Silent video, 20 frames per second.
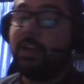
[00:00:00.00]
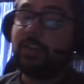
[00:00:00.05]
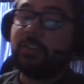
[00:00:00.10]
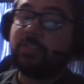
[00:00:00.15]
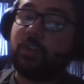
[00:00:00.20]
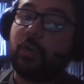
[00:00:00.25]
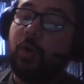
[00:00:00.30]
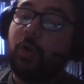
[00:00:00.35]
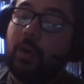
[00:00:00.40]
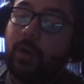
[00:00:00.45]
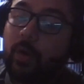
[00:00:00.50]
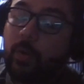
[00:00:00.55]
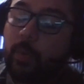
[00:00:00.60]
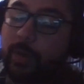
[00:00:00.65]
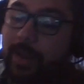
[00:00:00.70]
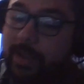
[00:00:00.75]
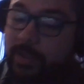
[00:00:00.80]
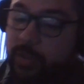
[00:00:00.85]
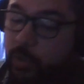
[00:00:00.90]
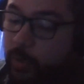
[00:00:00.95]
So
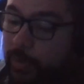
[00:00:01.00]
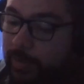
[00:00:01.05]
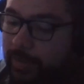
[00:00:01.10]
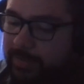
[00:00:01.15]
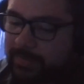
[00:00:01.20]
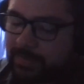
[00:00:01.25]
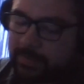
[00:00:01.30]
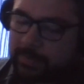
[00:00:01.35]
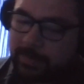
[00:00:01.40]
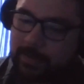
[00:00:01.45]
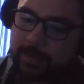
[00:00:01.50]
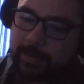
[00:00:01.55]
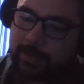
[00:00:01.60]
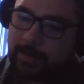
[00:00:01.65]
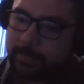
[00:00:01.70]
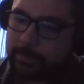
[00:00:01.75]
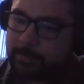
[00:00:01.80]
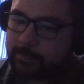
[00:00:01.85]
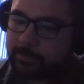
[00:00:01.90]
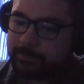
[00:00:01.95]
what I do is
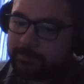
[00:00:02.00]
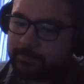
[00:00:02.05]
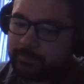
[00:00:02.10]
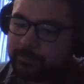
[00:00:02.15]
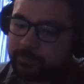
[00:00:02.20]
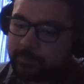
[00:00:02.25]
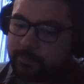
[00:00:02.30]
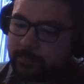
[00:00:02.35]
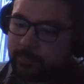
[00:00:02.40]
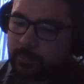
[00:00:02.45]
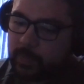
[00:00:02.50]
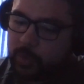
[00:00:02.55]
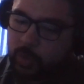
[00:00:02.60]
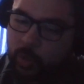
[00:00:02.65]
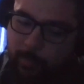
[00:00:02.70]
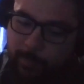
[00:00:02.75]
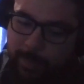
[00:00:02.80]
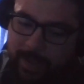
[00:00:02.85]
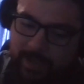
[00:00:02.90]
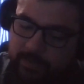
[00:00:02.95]
go
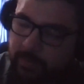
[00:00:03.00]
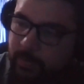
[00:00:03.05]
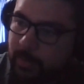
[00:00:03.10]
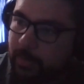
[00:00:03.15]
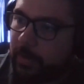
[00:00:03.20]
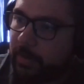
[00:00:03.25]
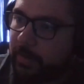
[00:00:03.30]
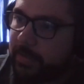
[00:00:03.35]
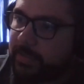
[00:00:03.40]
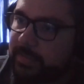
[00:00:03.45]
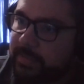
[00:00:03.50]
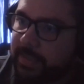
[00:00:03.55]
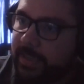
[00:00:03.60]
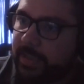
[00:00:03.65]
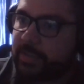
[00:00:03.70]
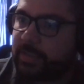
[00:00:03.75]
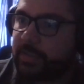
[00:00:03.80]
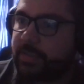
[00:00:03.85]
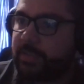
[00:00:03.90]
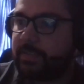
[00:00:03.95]
back to the early
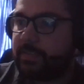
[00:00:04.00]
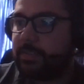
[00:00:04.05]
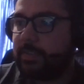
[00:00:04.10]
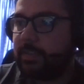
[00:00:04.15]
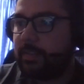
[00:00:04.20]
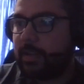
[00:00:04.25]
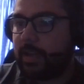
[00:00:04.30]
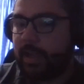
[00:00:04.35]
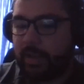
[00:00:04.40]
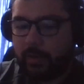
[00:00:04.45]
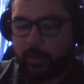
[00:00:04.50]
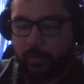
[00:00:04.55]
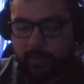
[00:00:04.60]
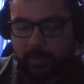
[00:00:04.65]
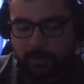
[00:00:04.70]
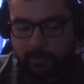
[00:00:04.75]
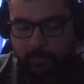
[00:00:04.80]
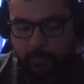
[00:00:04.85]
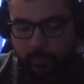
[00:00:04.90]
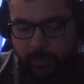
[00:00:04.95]
stages. I know
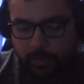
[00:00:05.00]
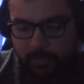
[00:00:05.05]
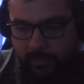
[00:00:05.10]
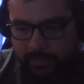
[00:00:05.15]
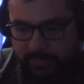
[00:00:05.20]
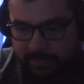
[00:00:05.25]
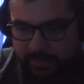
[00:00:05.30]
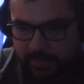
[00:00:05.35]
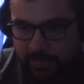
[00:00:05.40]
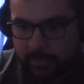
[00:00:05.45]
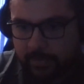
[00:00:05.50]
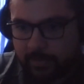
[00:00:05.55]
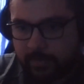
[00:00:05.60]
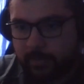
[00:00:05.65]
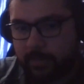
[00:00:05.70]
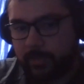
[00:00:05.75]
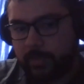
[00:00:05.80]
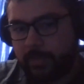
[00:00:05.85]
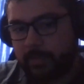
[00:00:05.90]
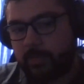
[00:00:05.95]
that we understand
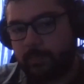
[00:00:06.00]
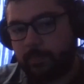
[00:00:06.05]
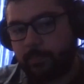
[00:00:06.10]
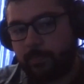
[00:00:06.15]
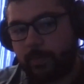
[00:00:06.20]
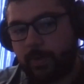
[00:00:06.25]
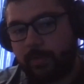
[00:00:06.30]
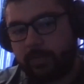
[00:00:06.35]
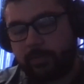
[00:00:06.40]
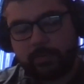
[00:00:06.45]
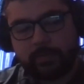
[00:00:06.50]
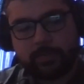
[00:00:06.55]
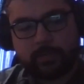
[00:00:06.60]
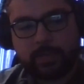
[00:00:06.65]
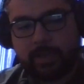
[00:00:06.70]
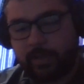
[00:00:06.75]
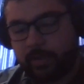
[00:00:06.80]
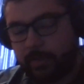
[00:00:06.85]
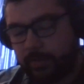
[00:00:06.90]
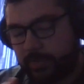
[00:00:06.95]
this product.
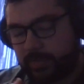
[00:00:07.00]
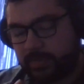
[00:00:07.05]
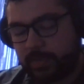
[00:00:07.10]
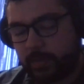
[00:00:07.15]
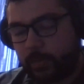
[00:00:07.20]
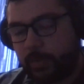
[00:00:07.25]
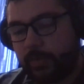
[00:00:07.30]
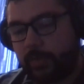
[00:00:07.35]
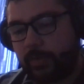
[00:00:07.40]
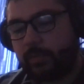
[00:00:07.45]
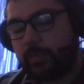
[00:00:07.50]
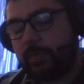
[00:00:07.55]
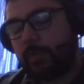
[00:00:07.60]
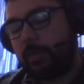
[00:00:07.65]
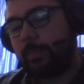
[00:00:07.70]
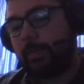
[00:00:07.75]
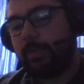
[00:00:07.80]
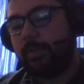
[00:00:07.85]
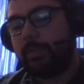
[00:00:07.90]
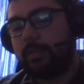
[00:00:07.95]
I understand what you're trying to
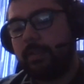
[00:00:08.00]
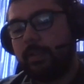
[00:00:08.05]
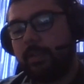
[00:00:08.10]
build.